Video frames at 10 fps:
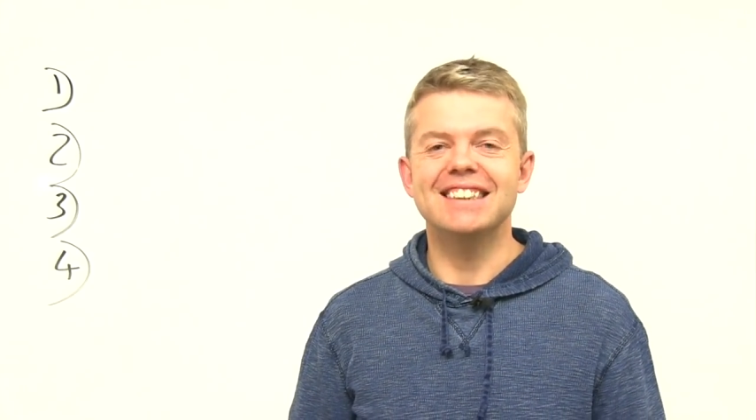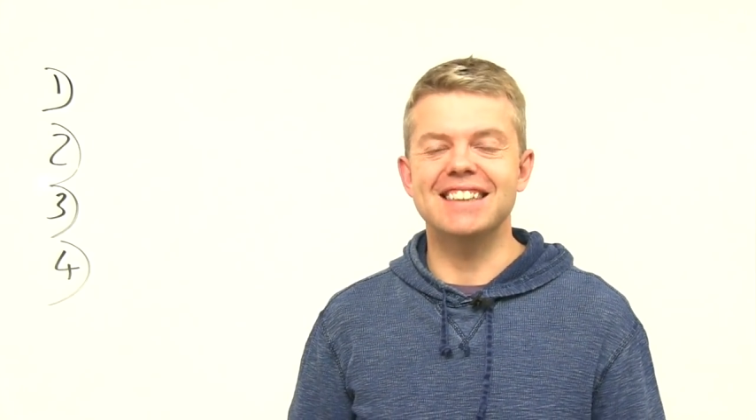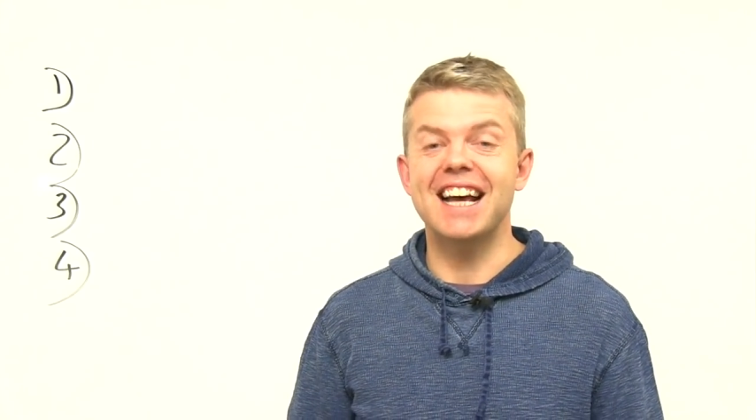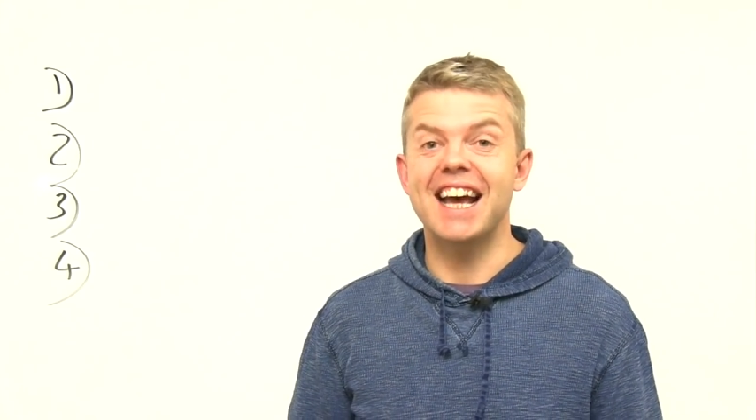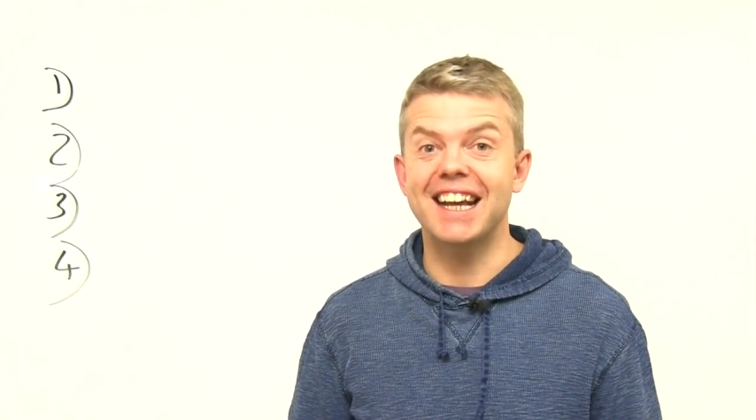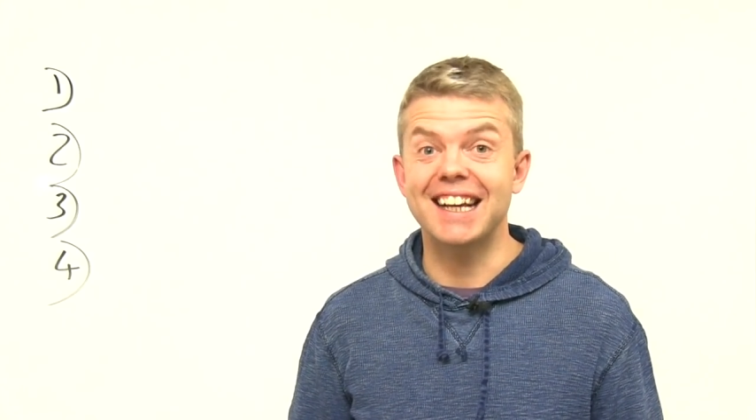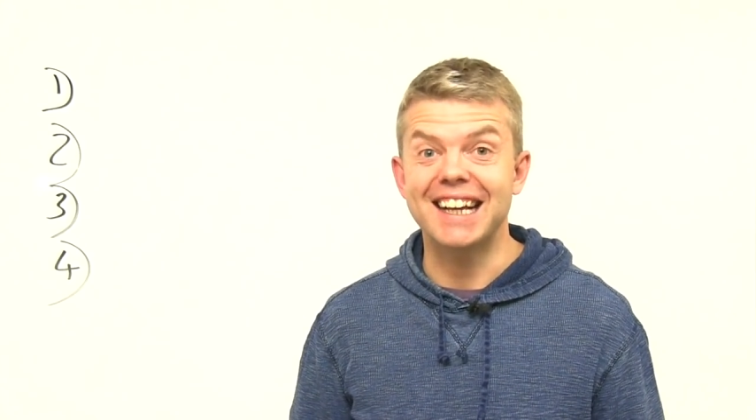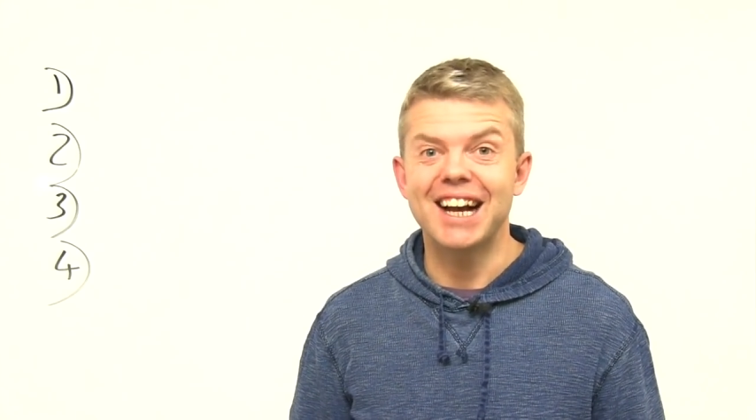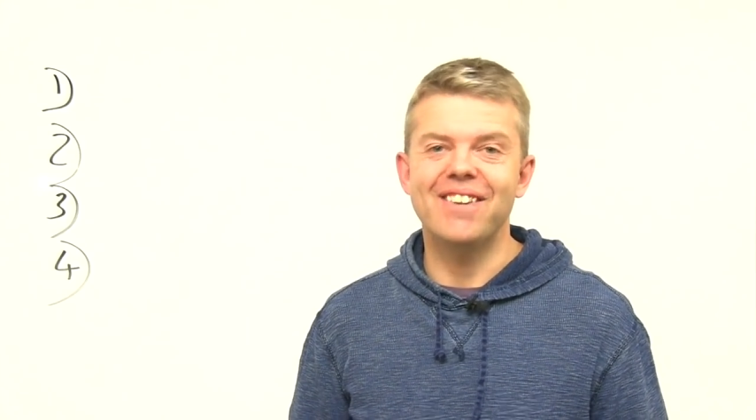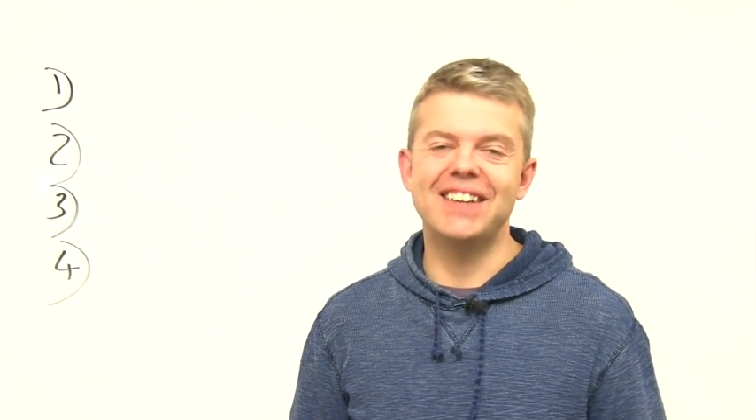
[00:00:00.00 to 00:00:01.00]

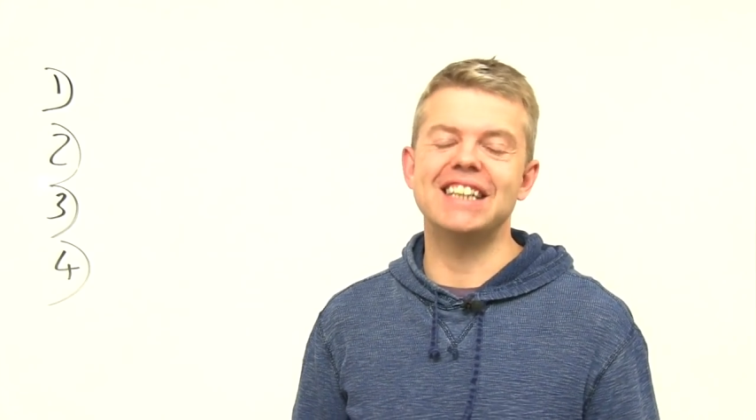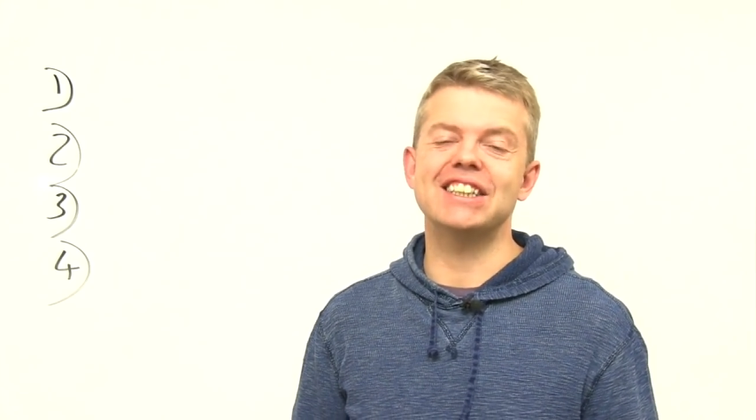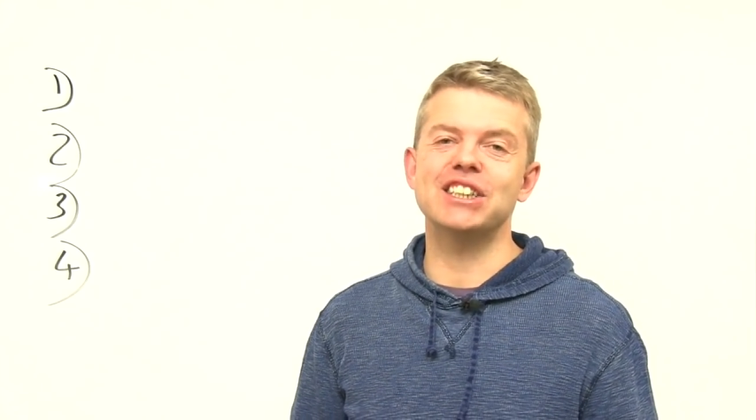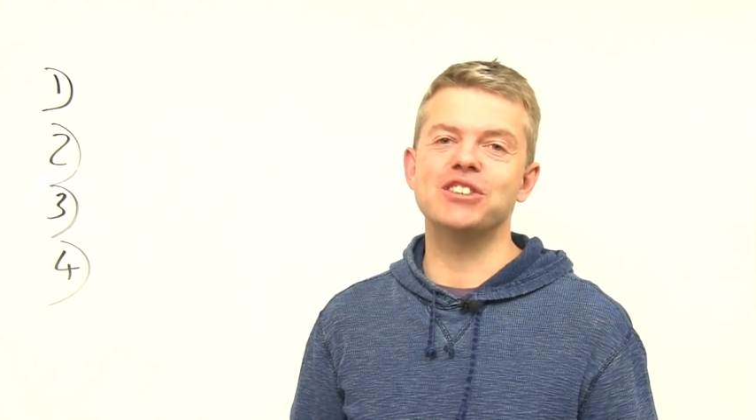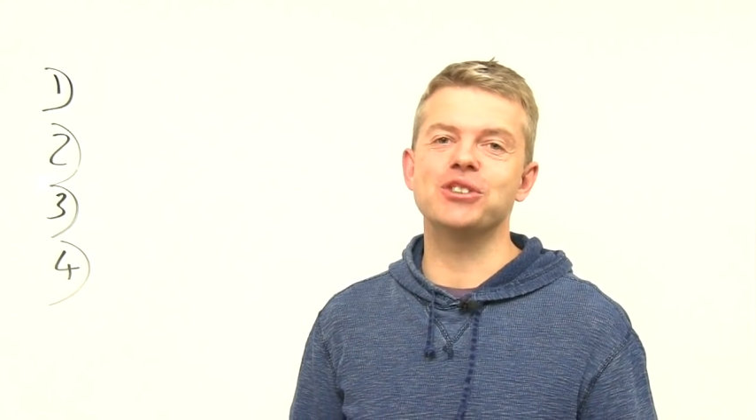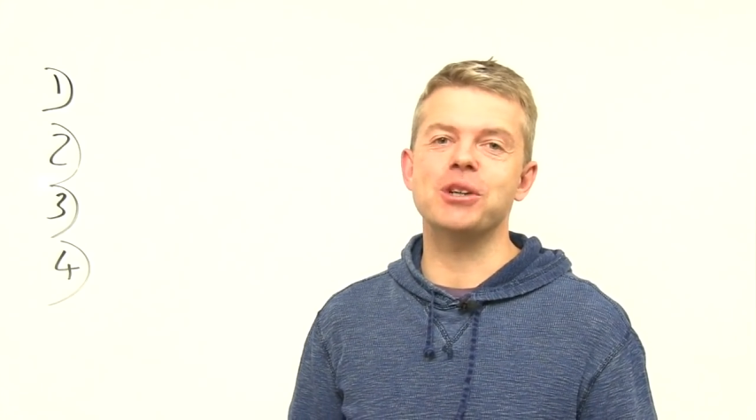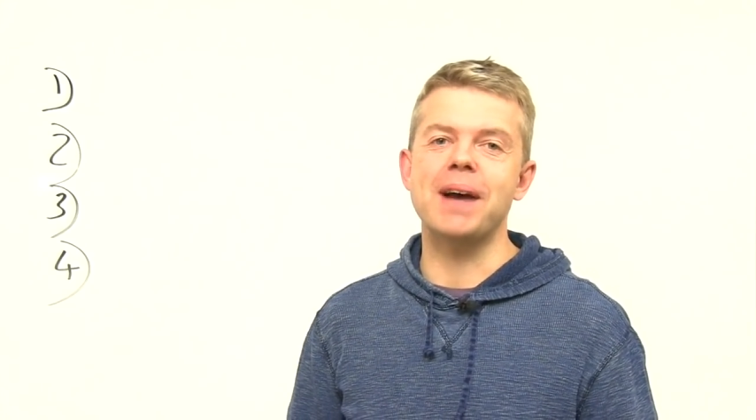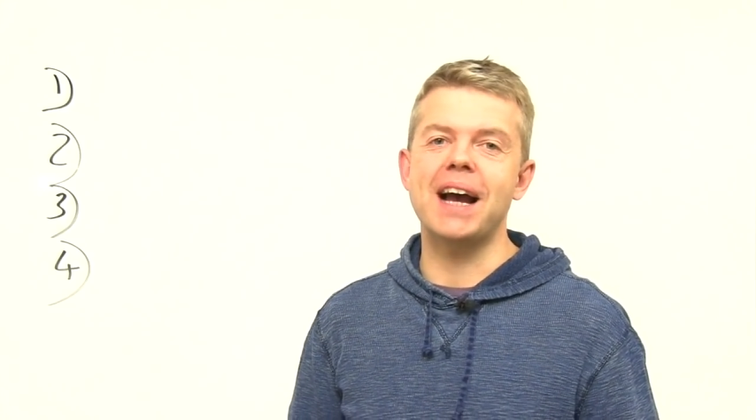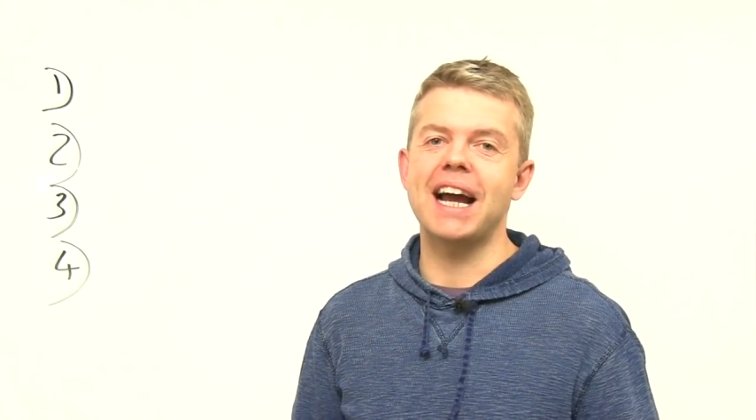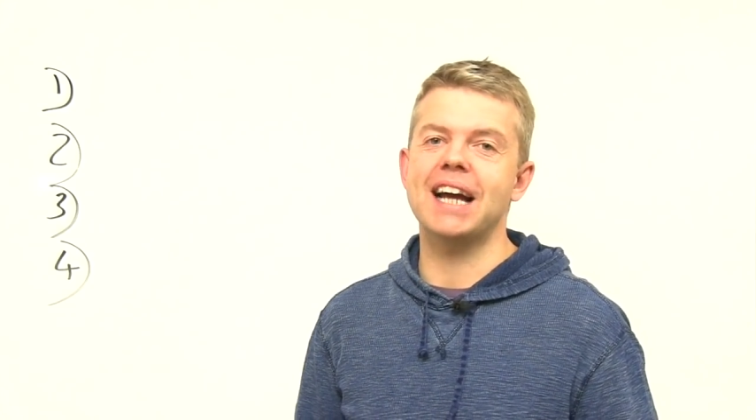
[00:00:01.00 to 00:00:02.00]
Today, we are going to talk
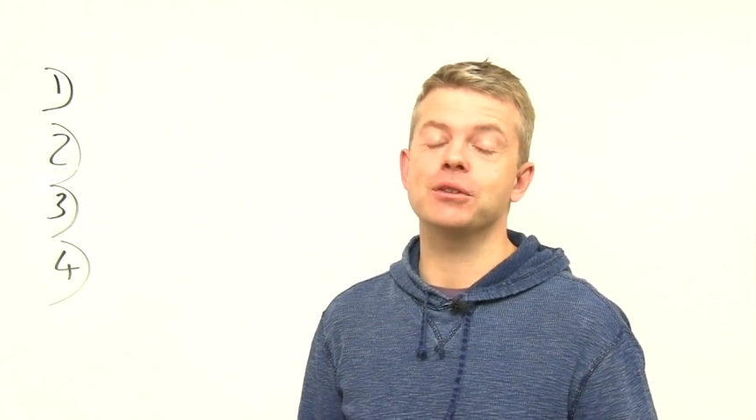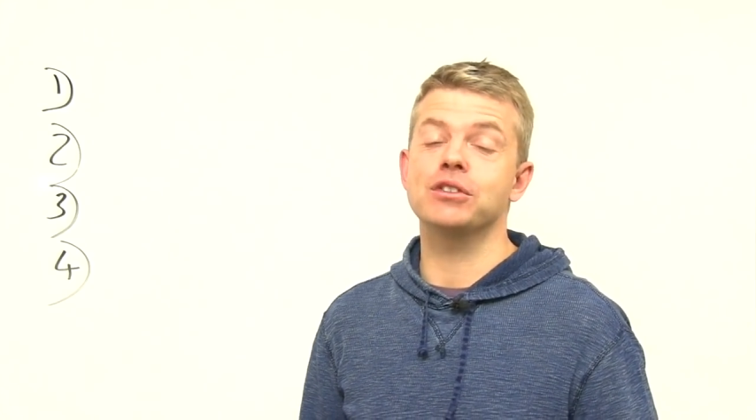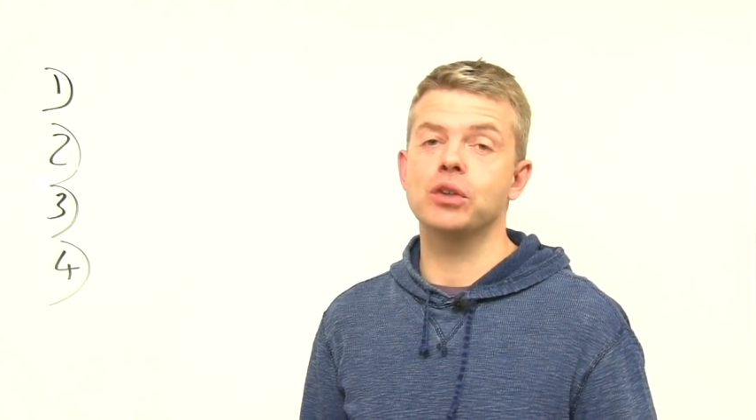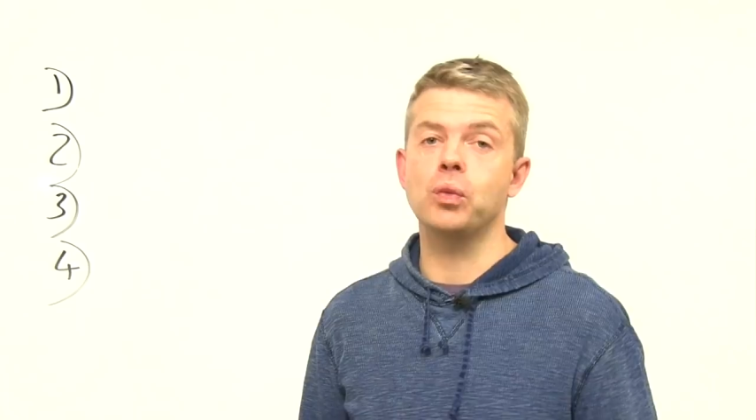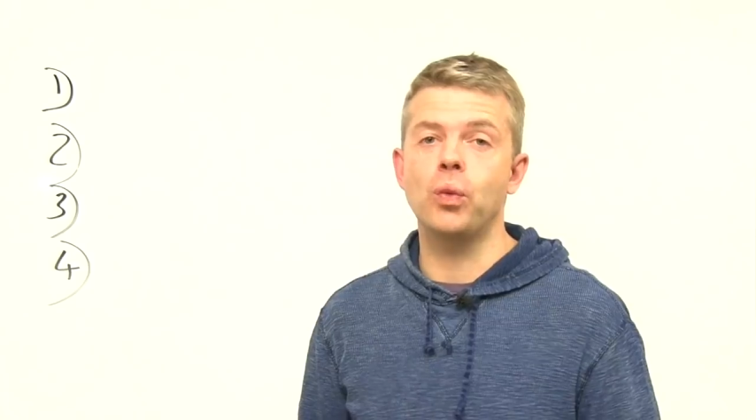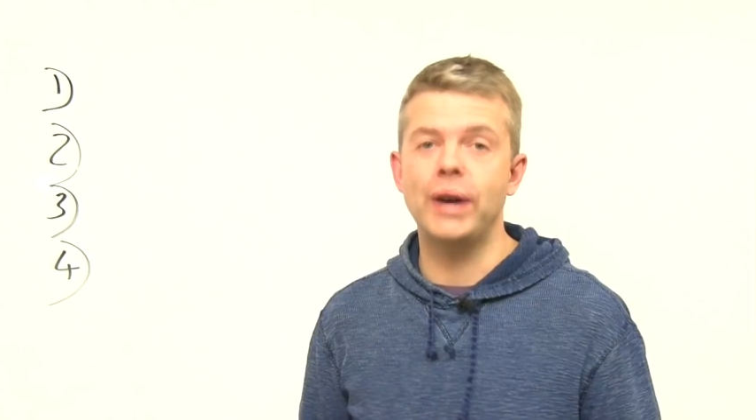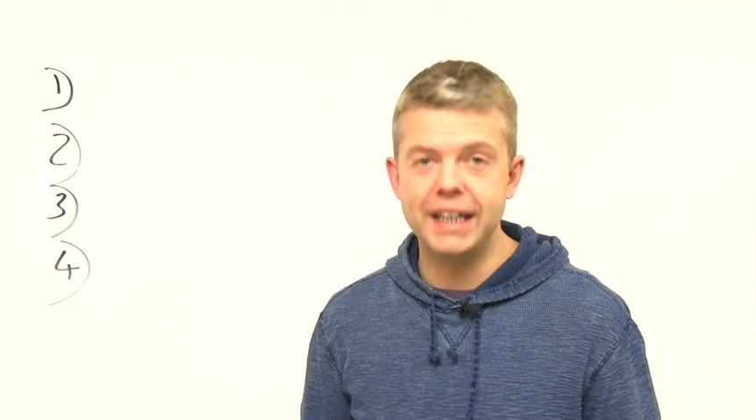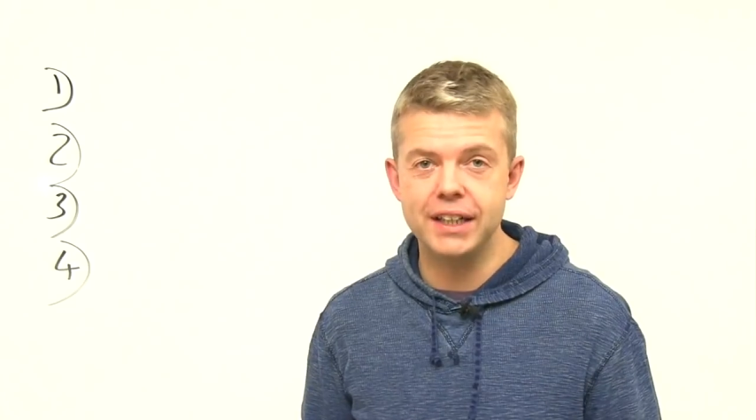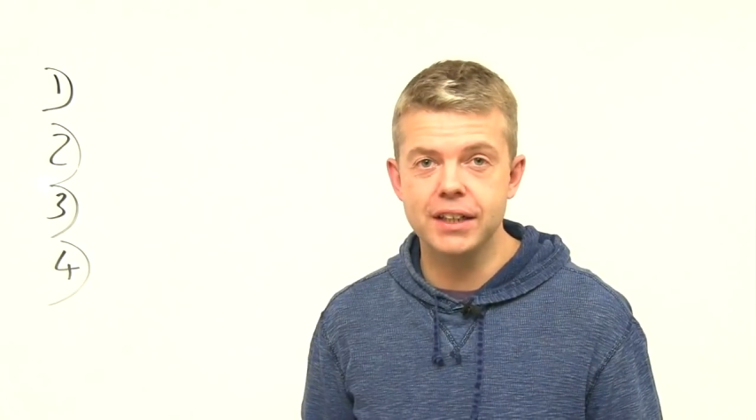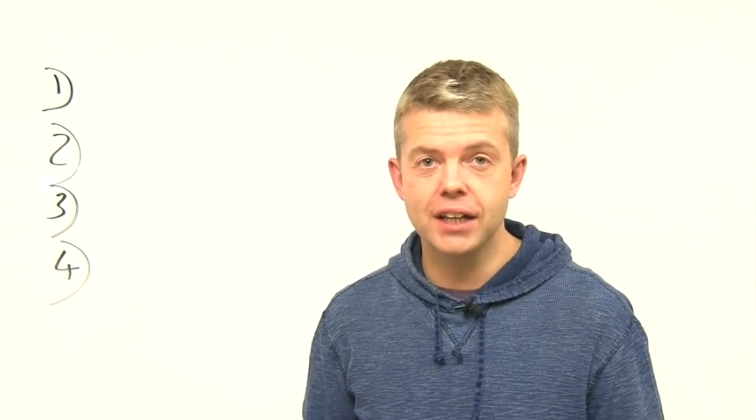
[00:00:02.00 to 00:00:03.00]
about how to
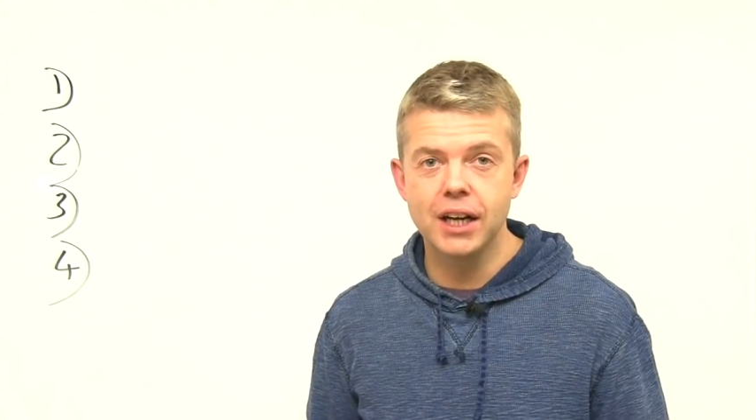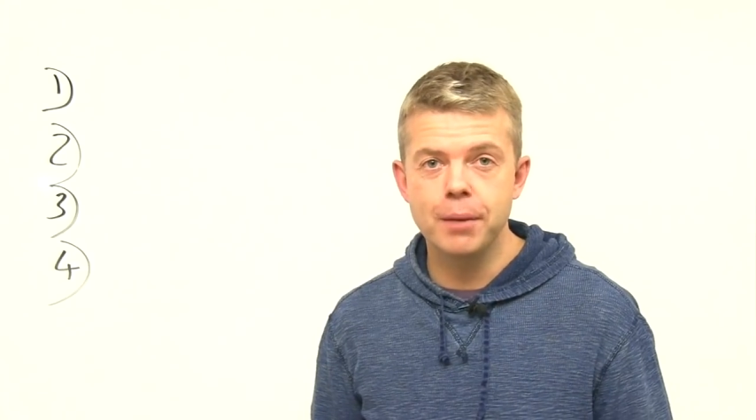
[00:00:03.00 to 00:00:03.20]
win